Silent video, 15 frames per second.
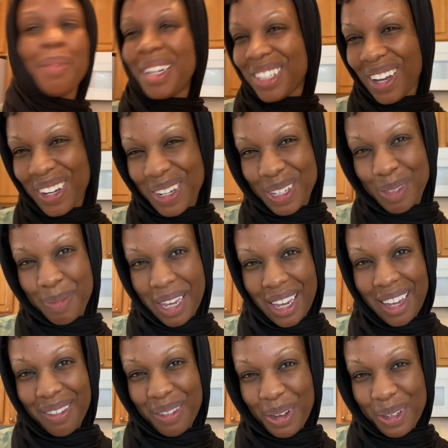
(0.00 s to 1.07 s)
daughters
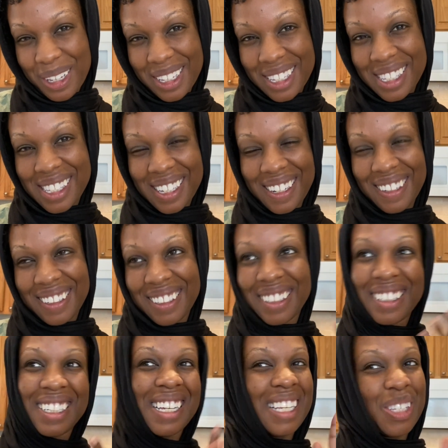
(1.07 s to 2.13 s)
made rolls, so
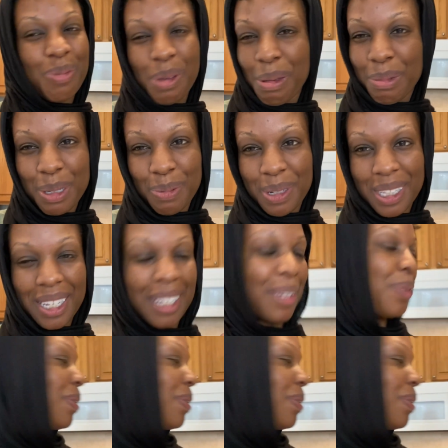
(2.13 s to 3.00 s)
it was really cute.